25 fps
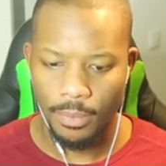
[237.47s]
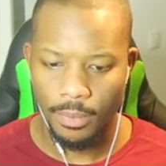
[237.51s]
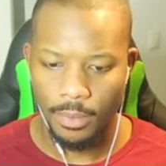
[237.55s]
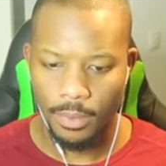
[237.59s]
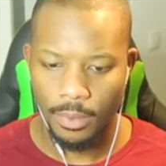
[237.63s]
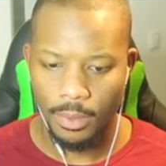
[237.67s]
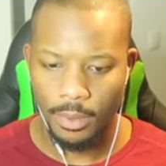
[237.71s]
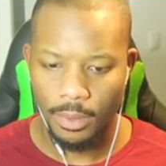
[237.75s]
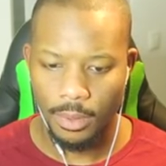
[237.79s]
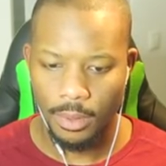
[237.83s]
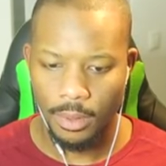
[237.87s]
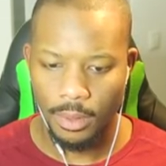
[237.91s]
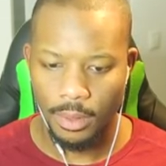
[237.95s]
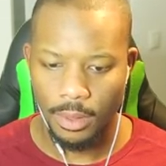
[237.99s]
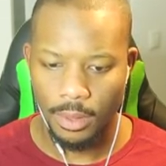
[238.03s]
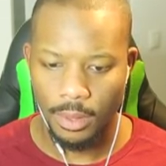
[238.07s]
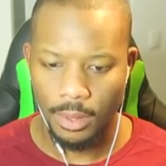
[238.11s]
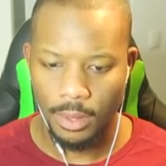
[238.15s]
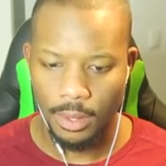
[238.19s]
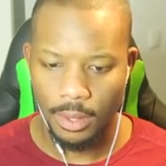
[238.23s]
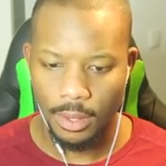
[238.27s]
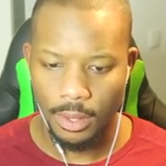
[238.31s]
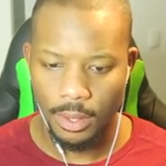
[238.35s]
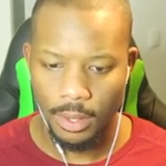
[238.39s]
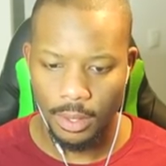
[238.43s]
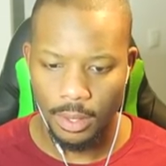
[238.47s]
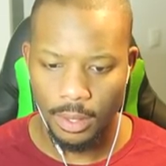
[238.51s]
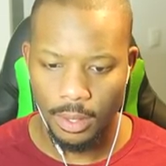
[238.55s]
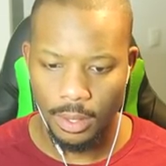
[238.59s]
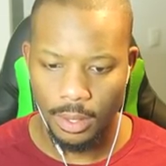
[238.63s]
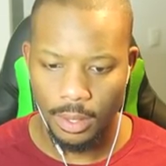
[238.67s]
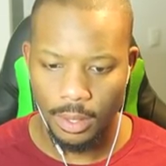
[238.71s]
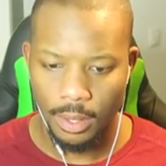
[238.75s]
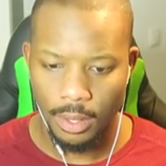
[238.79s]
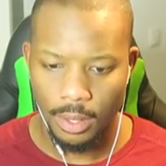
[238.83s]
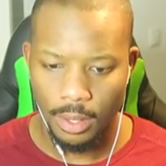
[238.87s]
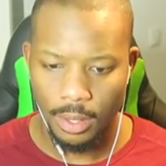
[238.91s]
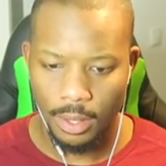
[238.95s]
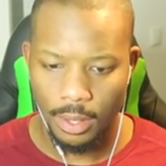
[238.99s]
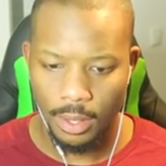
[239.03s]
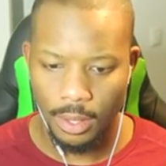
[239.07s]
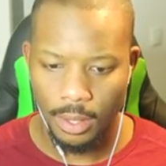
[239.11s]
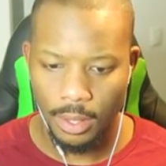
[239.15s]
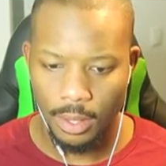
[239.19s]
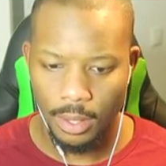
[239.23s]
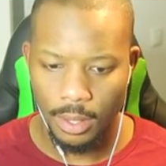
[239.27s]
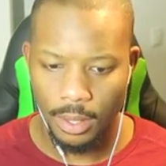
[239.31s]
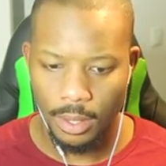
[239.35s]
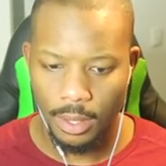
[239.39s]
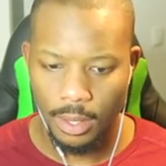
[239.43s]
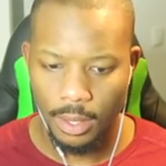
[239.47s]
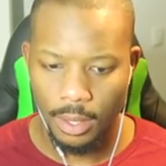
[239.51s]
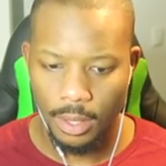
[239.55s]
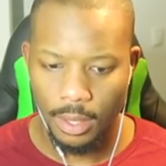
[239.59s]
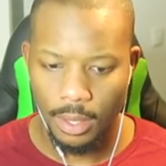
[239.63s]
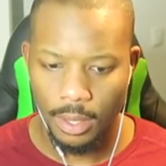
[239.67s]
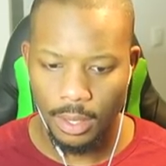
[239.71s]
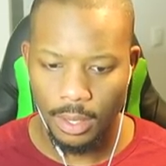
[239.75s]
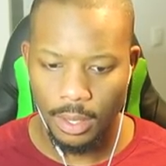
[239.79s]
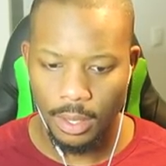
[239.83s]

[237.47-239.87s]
Nothing is said.